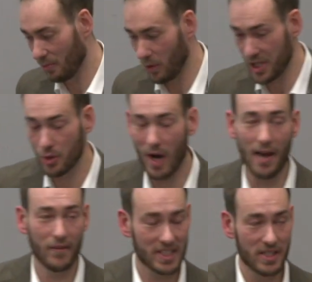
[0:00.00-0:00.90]
when you
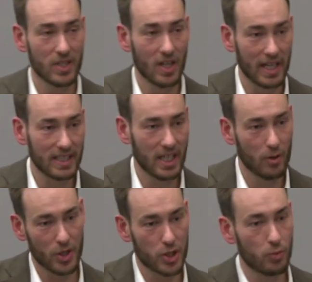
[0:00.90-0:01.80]
have activity on LinkedIn
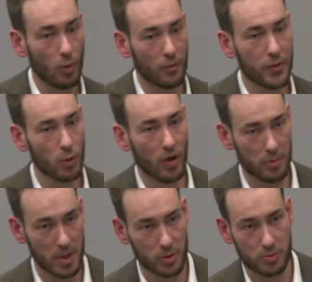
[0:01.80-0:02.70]
and when you view other
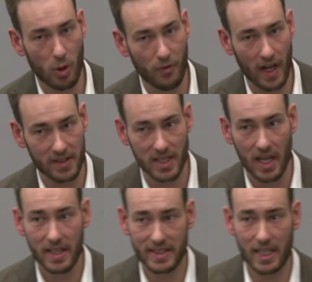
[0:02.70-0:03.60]
people's profiles,
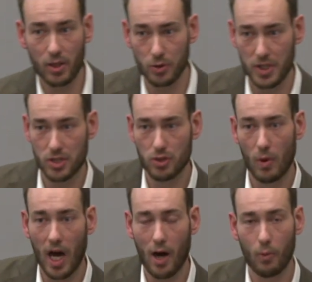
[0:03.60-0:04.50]
that goes into
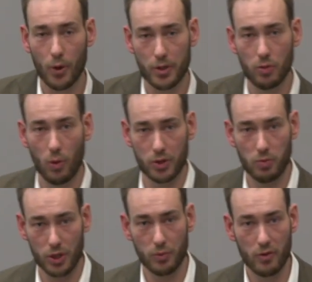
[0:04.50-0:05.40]
our work towards
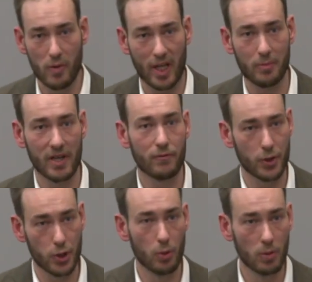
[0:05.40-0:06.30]
what do we recommend for
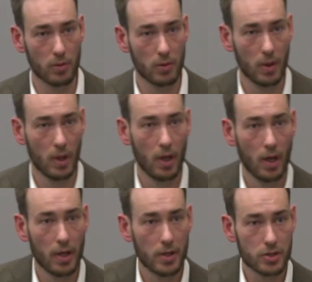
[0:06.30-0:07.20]
you.
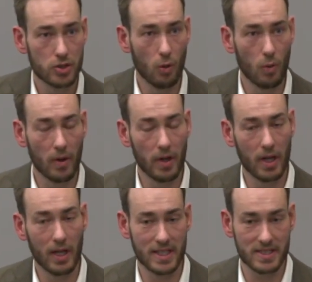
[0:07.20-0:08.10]
So
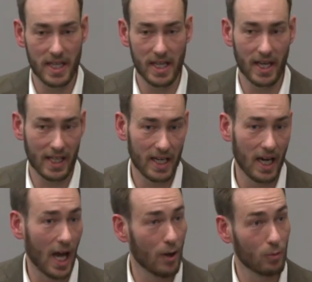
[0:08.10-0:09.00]
let's say, again,
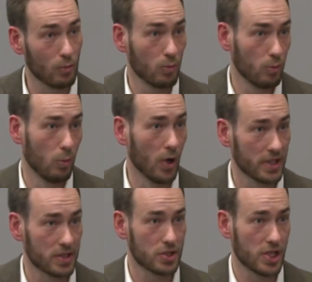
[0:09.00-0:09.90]
I
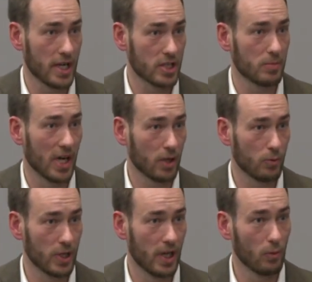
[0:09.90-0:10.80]
wanted to change my
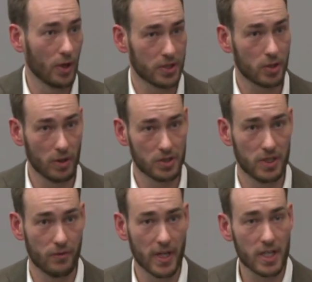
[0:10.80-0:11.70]
career and wanted to go into a
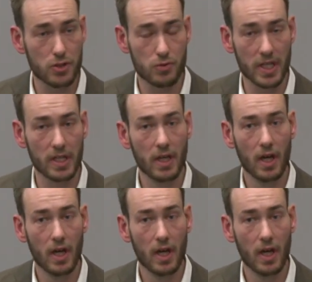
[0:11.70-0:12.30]
different industry.